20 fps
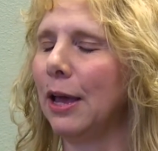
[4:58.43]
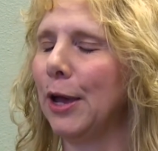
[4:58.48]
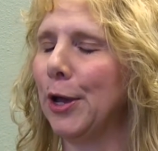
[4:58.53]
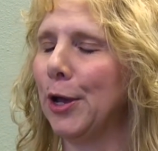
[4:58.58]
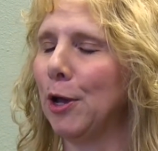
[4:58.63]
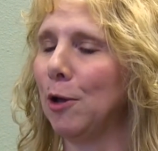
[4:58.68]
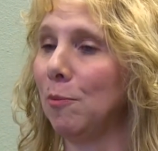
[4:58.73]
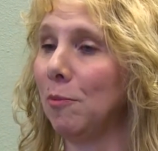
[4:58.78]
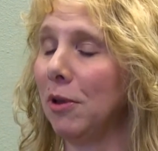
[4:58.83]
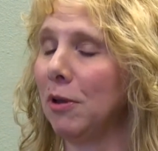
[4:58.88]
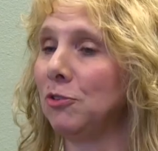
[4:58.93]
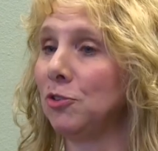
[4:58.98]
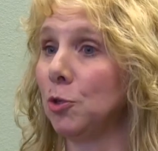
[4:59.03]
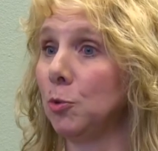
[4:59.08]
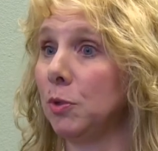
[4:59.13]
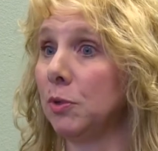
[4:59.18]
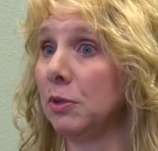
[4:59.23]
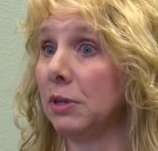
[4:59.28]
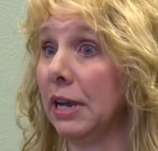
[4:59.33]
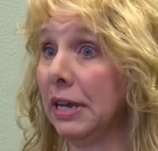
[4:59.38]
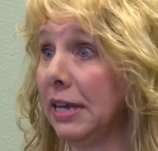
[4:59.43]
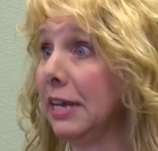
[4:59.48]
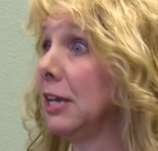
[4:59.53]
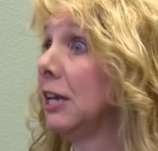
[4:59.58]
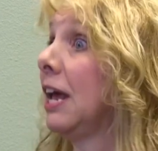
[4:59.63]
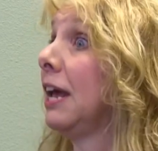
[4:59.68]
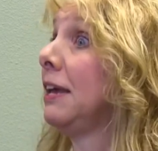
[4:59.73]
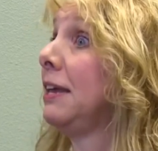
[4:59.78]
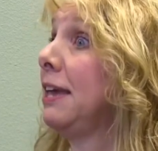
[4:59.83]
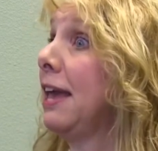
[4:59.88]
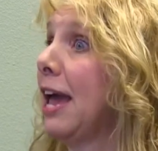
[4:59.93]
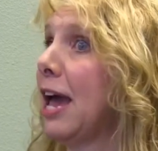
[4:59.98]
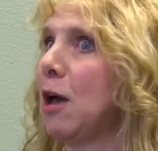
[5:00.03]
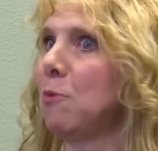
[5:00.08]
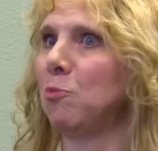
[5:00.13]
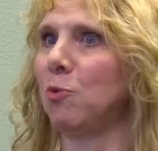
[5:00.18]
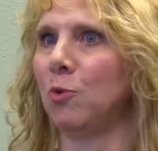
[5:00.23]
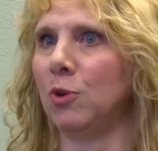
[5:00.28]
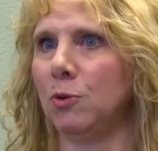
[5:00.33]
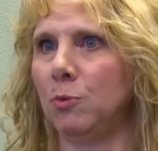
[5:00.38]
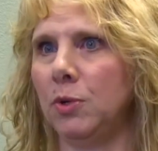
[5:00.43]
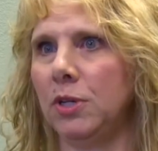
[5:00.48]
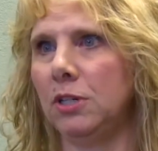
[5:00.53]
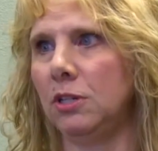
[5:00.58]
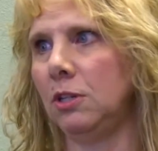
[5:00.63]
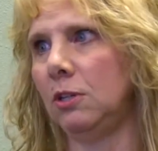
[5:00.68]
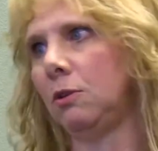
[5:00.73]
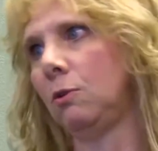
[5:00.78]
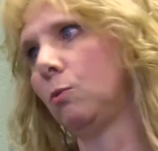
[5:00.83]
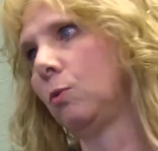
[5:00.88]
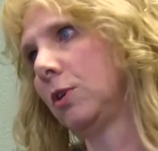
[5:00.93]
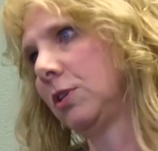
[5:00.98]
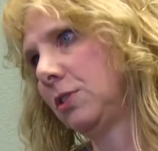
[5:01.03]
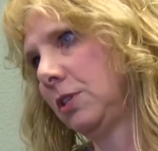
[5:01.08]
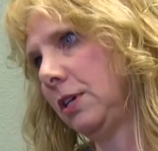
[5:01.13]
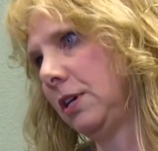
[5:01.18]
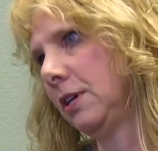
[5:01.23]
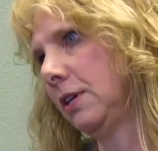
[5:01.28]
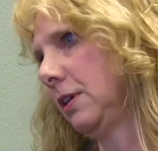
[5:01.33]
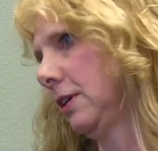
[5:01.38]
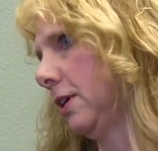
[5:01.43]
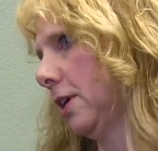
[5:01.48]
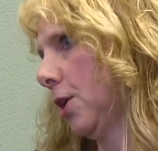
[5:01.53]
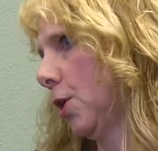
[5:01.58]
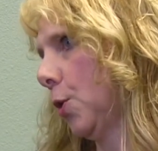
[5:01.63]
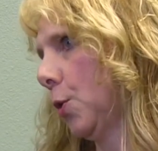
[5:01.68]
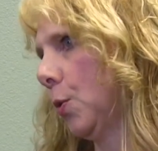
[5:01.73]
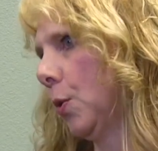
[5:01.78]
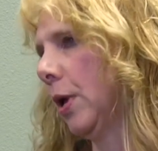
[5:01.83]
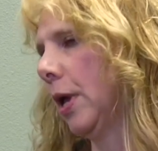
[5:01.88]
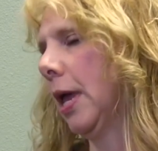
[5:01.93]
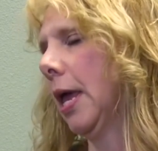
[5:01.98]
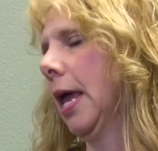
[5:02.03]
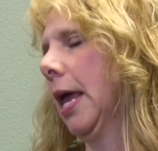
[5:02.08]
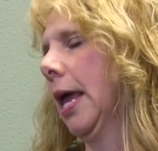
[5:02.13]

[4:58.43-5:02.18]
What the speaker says: And so we were, again, a gap. What do we do? Where's he going to go?